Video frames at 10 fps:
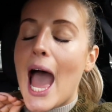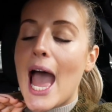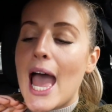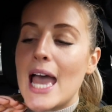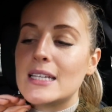
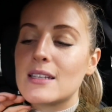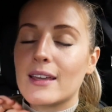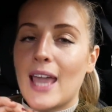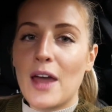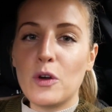and I
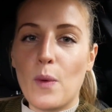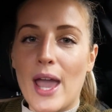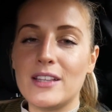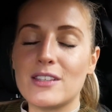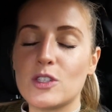cannot
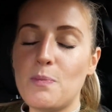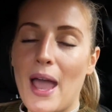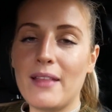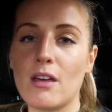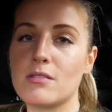wait to
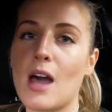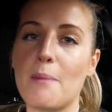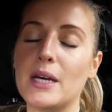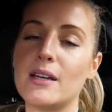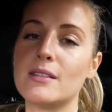paint those
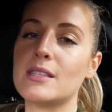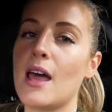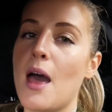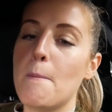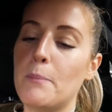cupboards,
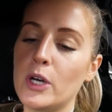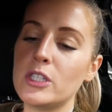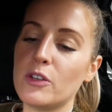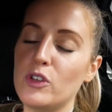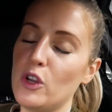
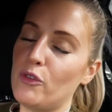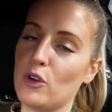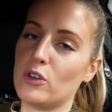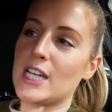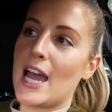put a new
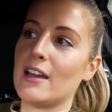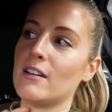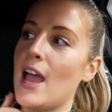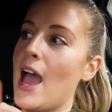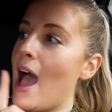floor
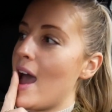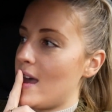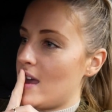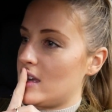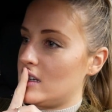down
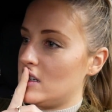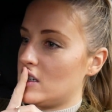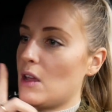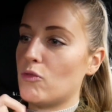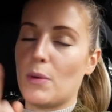
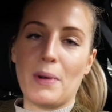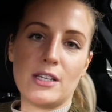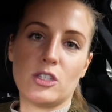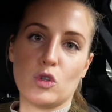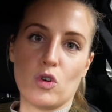and
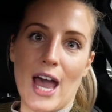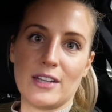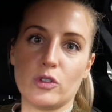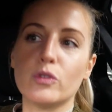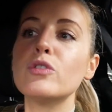replace the door
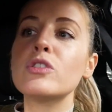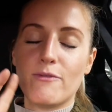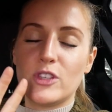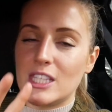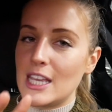handles.
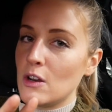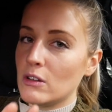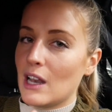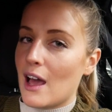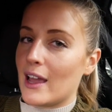I've seen
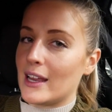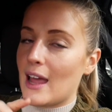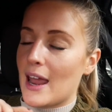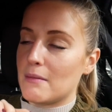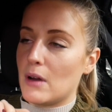online,
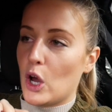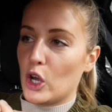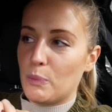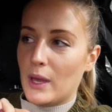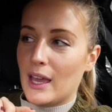and I'm
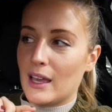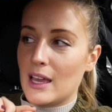hoping